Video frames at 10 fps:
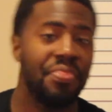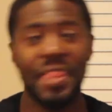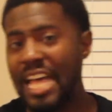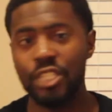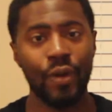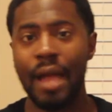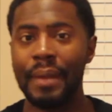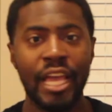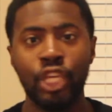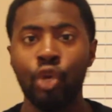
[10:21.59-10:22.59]
That's why I'm
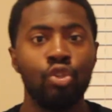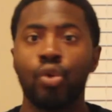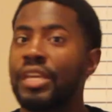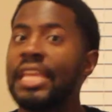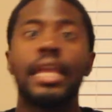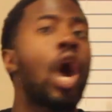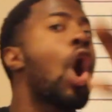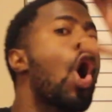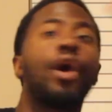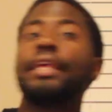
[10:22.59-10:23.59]
not huge on getting
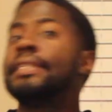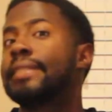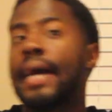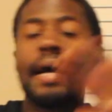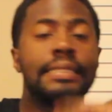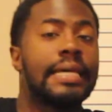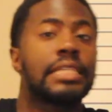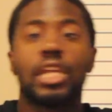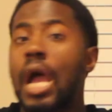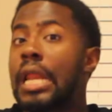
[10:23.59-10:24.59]
all these contacts
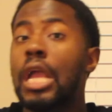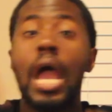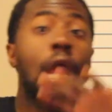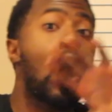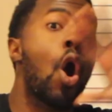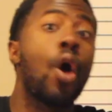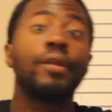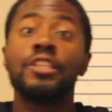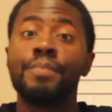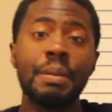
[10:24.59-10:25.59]
and contacting all
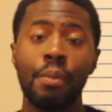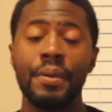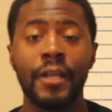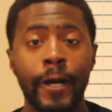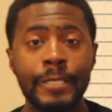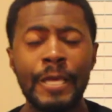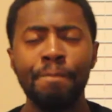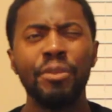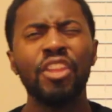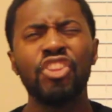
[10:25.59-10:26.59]
these people, because
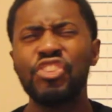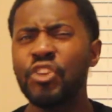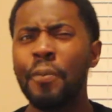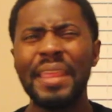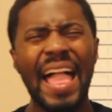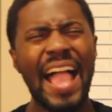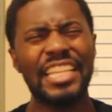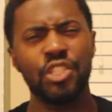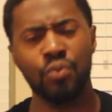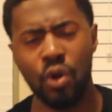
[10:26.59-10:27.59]
there's so many
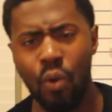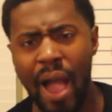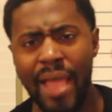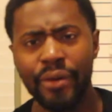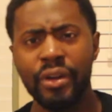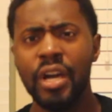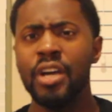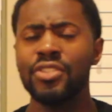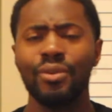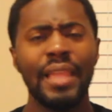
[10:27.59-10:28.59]
actions required.
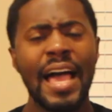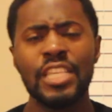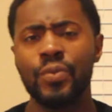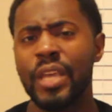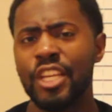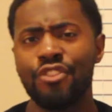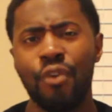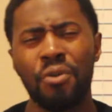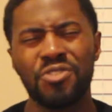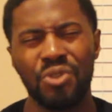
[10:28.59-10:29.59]
So last week I just
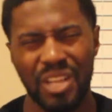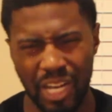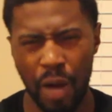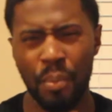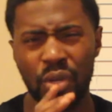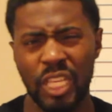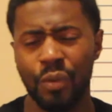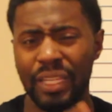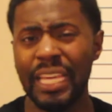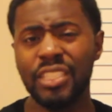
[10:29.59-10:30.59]
focused on a couple key
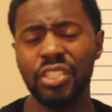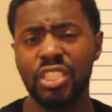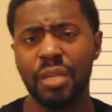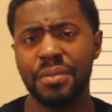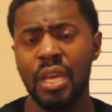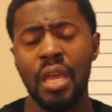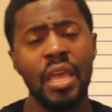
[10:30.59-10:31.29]
relationships,